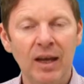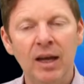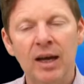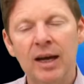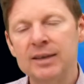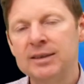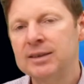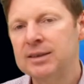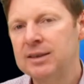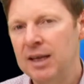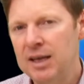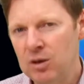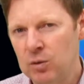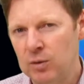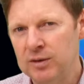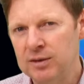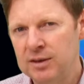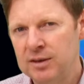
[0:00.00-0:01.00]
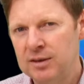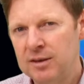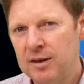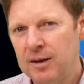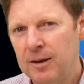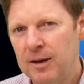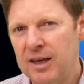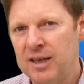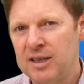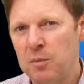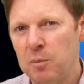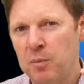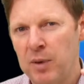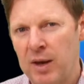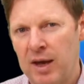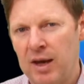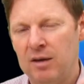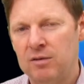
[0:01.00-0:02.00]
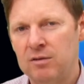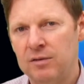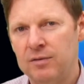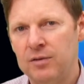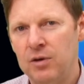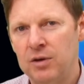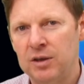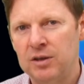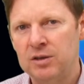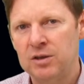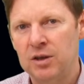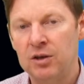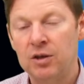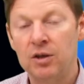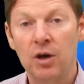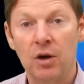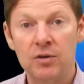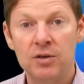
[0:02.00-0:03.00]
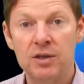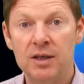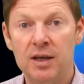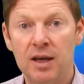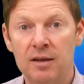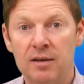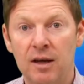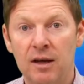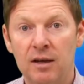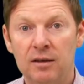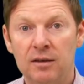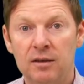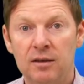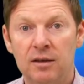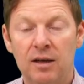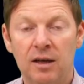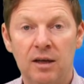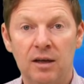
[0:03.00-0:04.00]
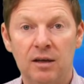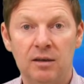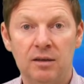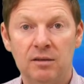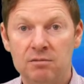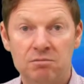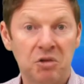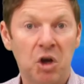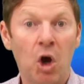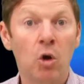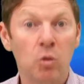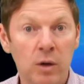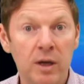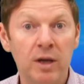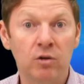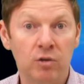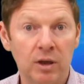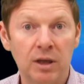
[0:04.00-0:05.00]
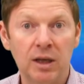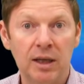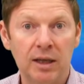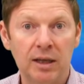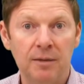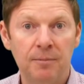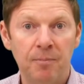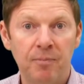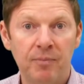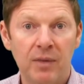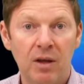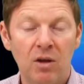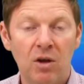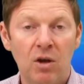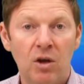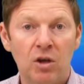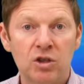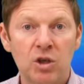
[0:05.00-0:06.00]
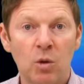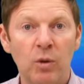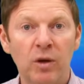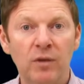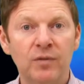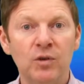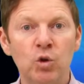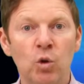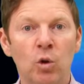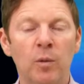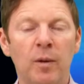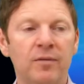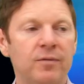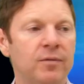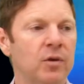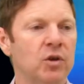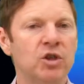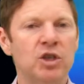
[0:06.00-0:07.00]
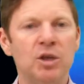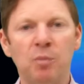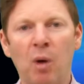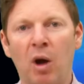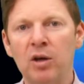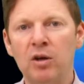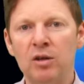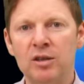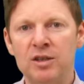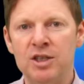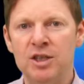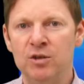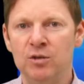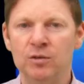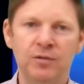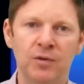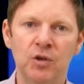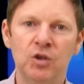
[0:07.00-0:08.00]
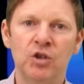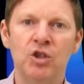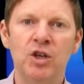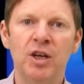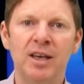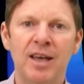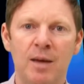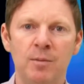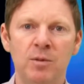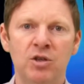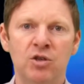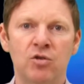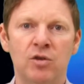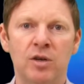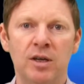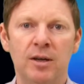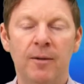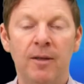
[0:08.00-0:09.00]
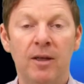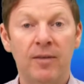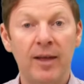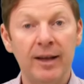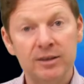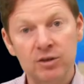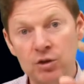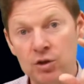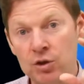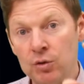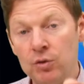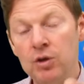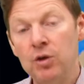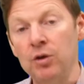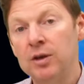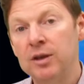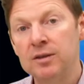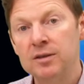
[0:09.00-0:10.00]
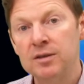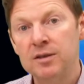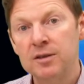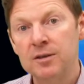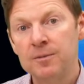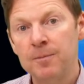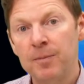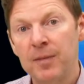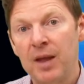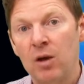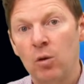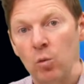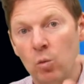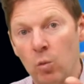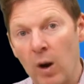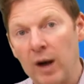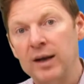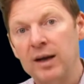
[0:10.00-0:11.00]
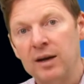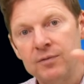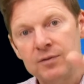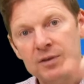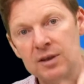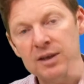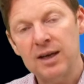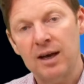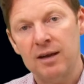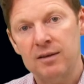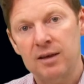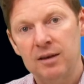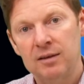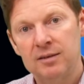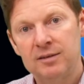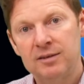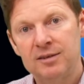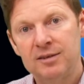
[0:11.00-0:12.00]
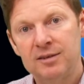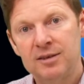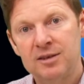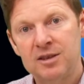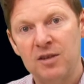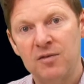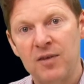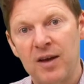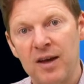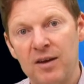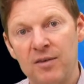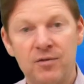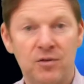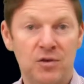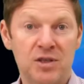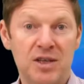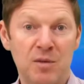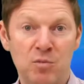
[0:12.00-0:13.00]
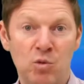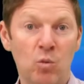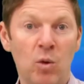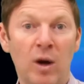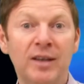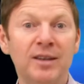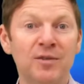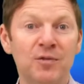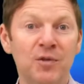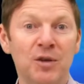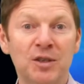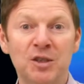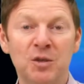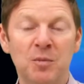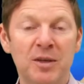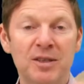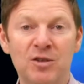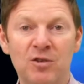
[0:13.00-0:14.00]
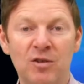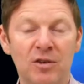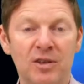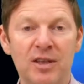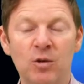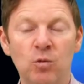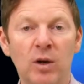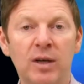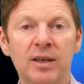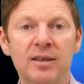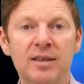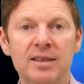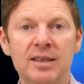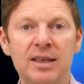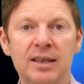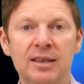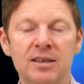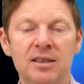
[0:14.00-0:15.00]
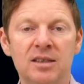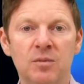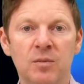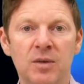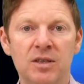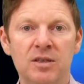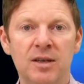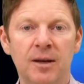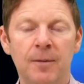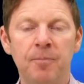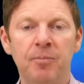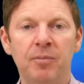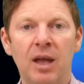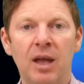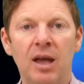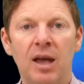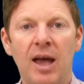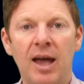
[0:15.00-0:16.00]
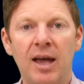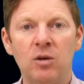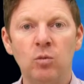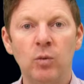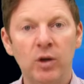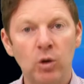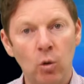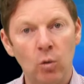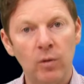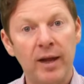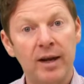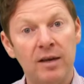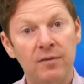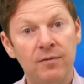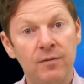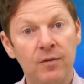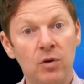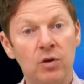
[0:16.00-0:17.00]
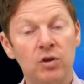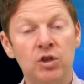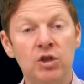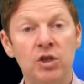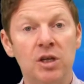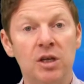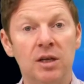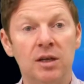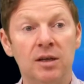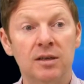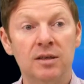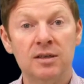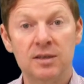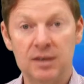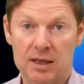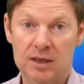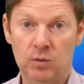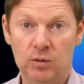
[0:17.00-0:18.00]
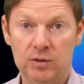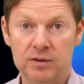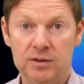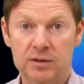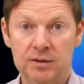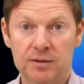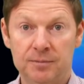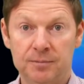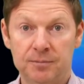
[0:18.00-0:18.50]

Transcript: A sequence is a pair of units that go together coherently. So we often talk about first year biology or first year chemistry. That's 2 units, one after the other. So for example, one in the first semester and then one in the second semester. And we call that a first year sequence.